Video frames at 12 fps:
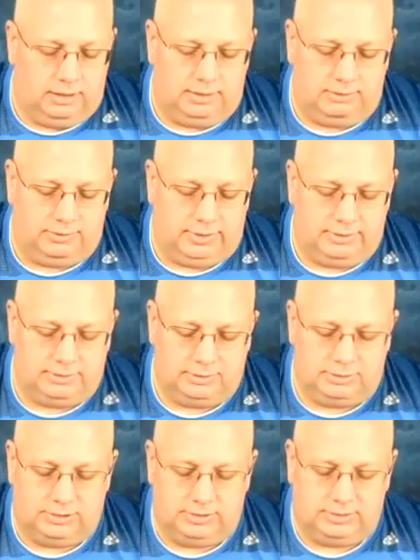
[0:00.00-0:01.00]
this lens
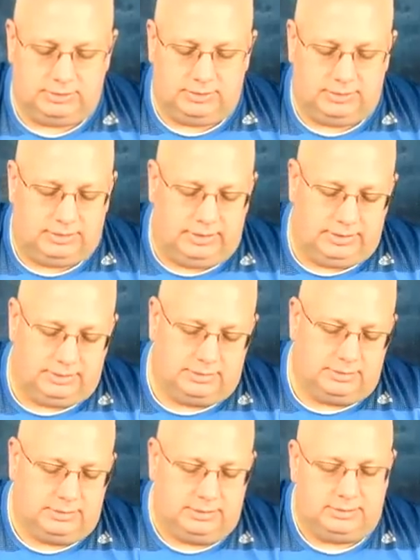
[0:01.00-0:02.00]
is just the
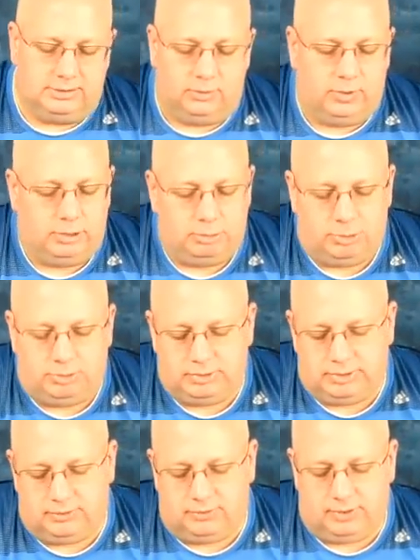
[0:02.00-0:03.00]
tits. It's incredible.
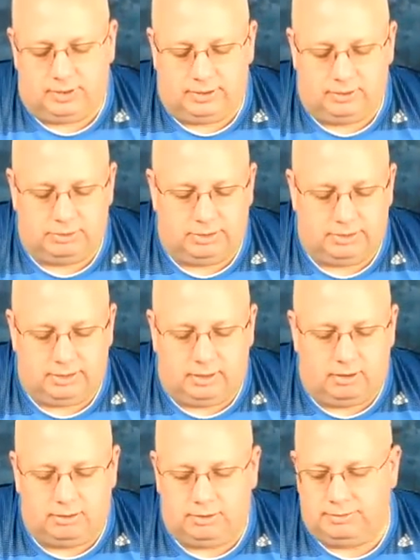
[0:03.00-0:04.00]
It's the 100.
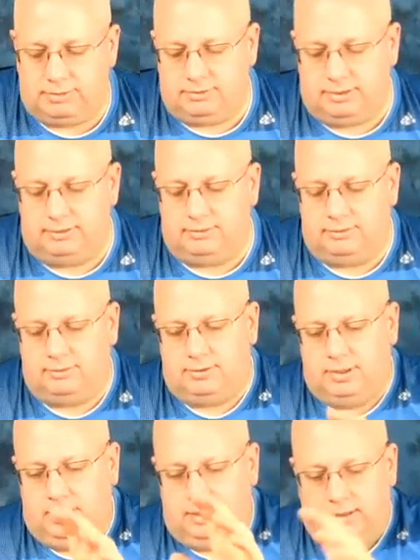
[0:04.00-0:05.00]
Now all of these lenses,
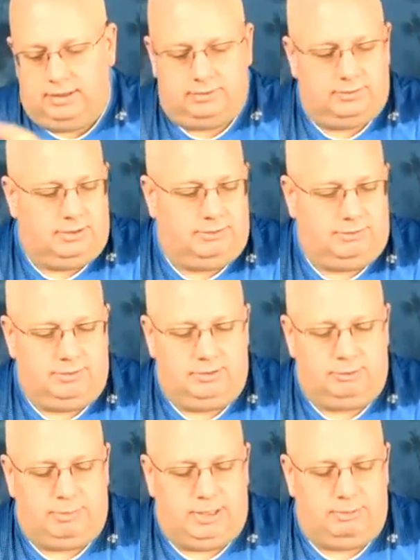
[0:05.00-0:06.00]
except for
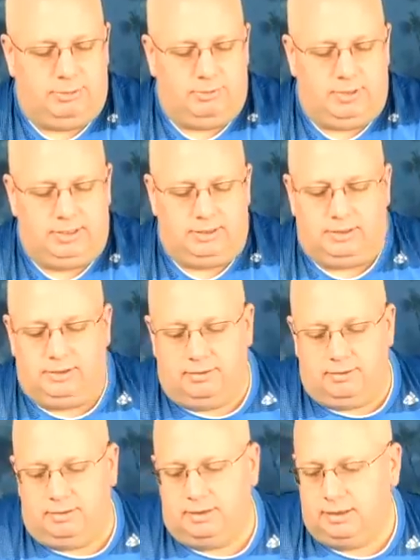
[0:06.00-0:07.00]
this baby right
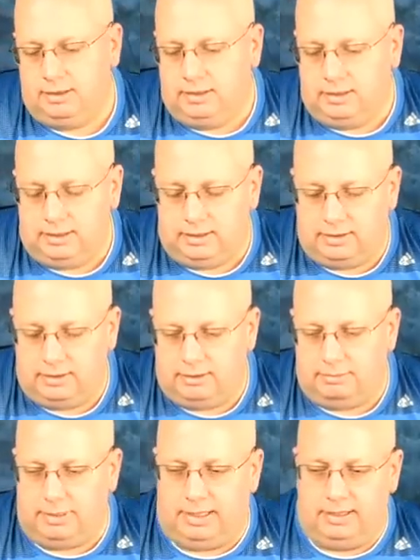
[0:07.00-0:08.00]
here,
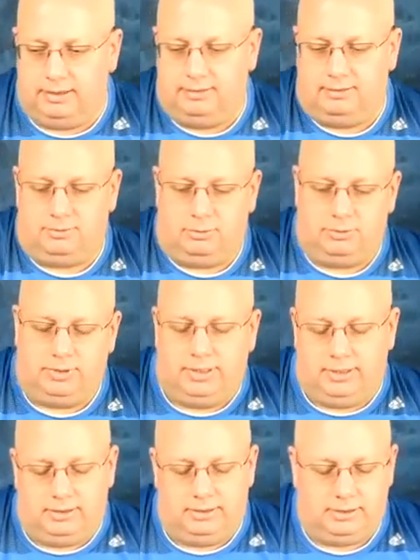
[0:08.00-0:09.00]
um, and this older
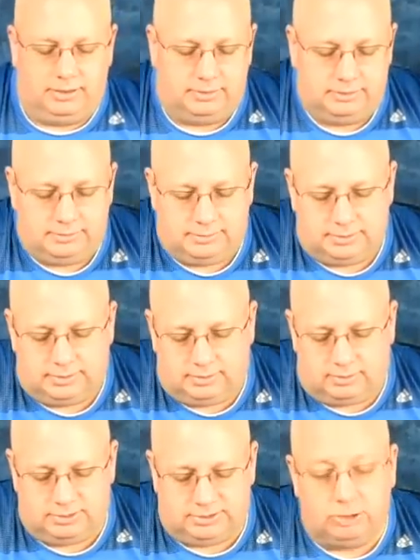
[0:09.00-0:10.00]
AI lens,
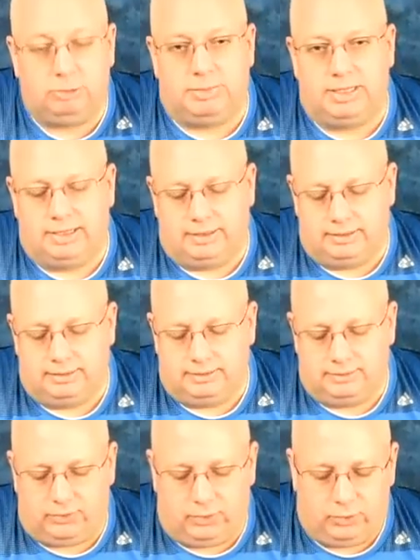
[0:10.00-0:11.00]
uh, are still made.
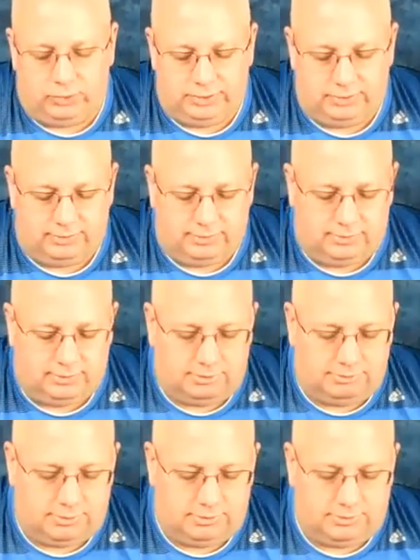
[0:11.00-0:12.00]
This old D-Series
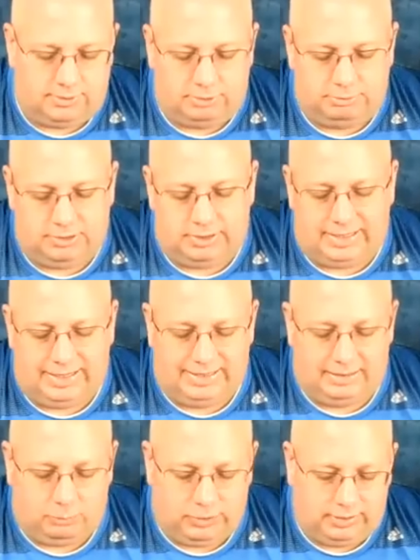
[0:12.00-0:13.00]
autofocus
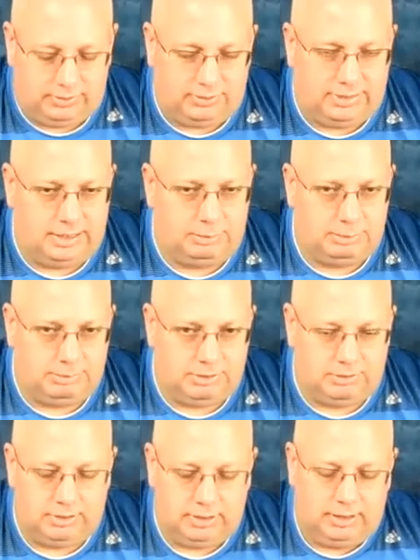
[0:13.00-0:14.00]
100, 180
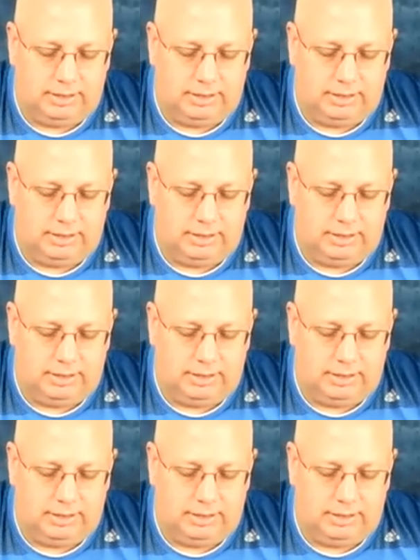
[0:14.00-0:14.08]
millimeter